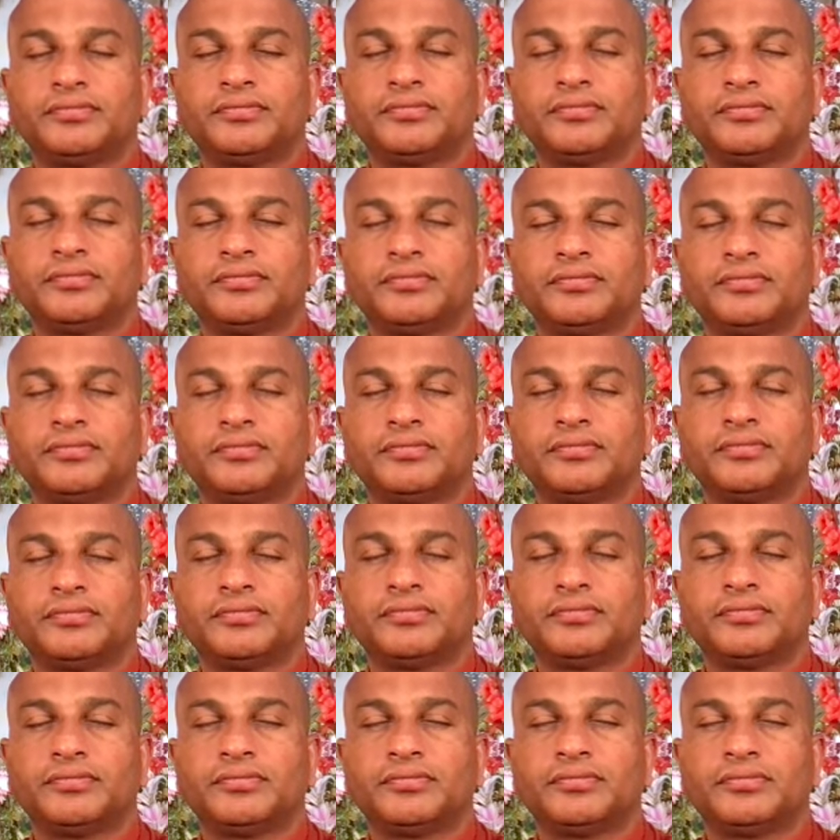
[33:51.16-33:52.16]

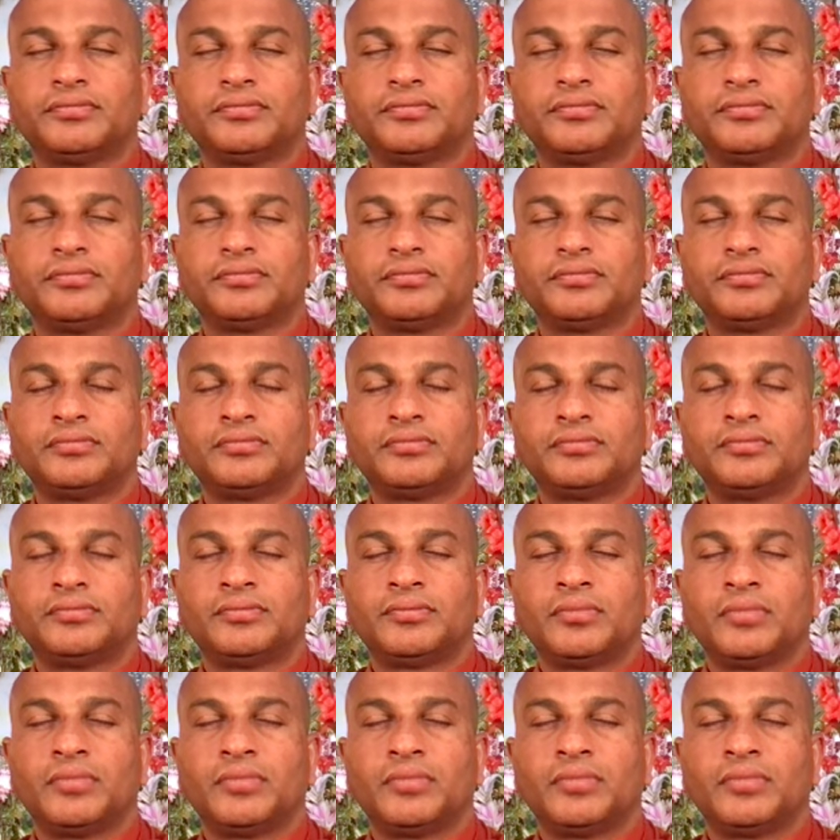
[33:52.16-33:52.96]
Nothing is said.